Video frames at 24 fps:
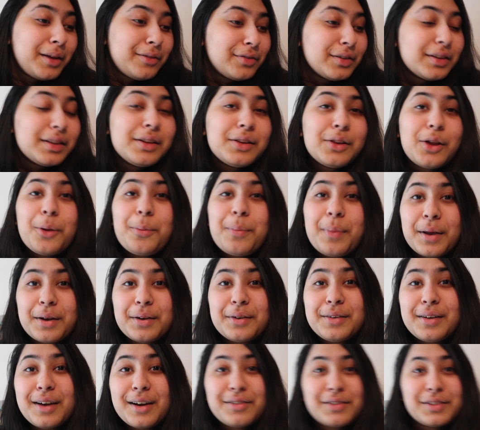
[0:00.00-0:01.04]
I feel a lot
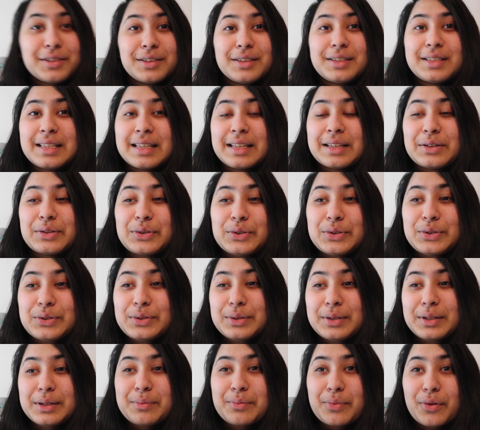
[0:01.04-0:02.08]
better after this
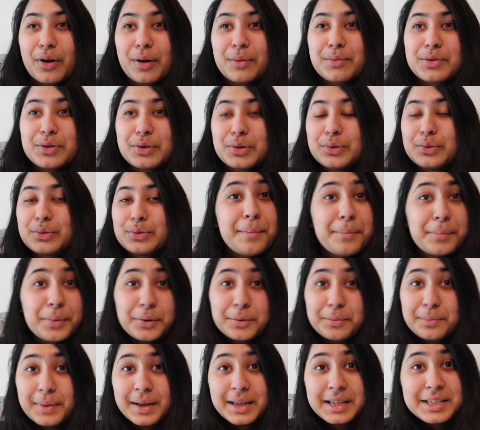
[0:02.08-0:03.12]
little impromptu
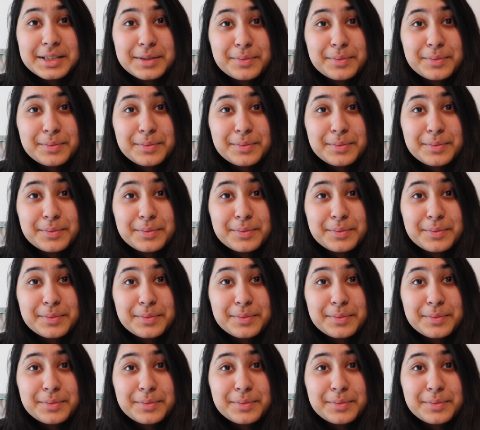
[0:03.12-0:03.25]
book buying